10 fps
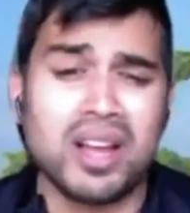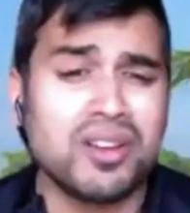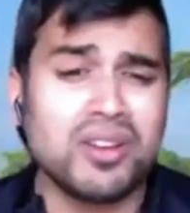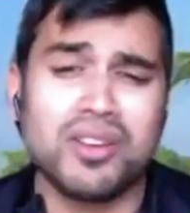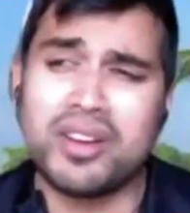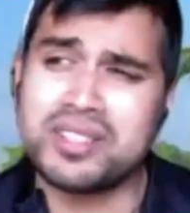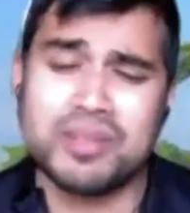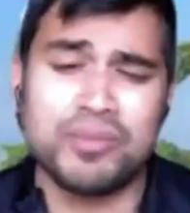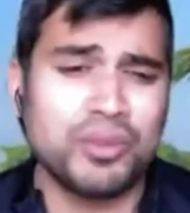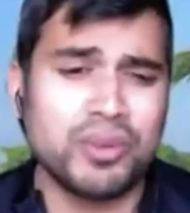I could not
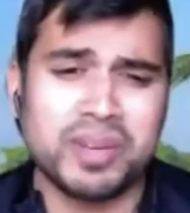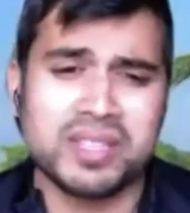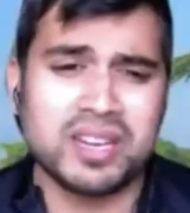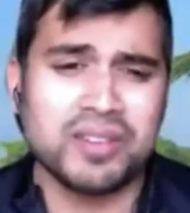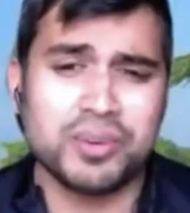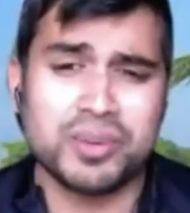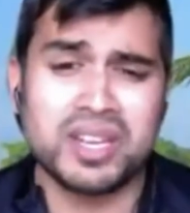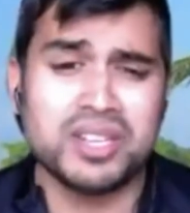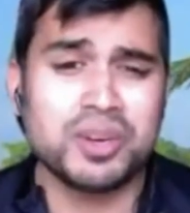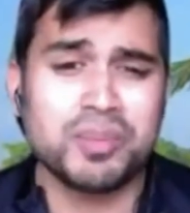sleep for 3 months afterwards. I
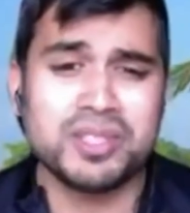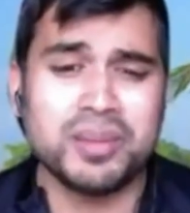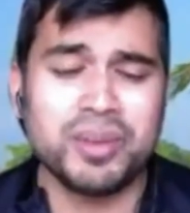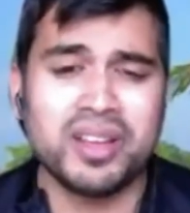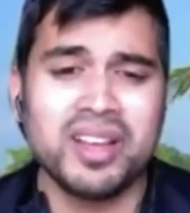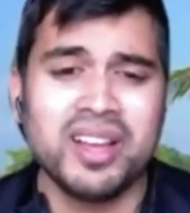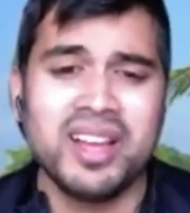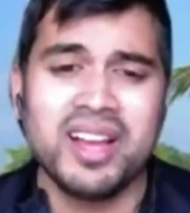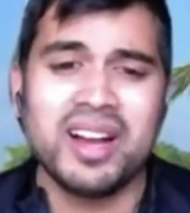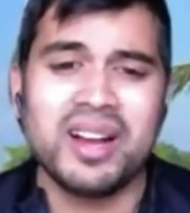had trouble sleeping
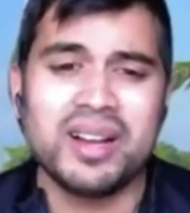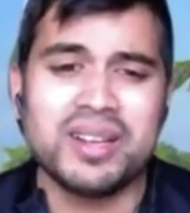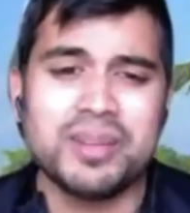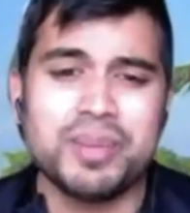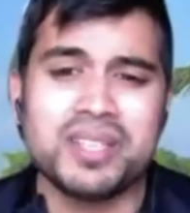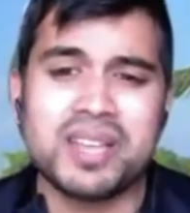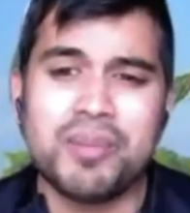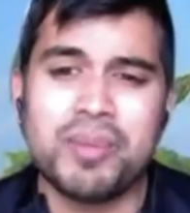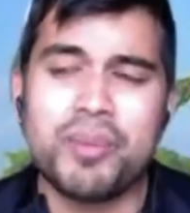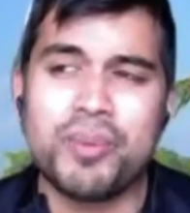because I
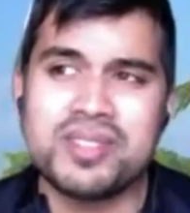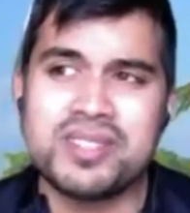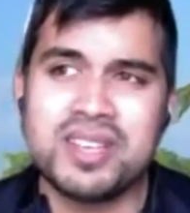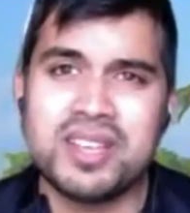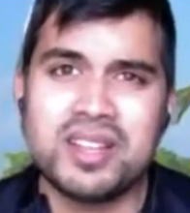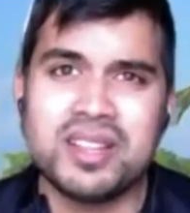remember one scene.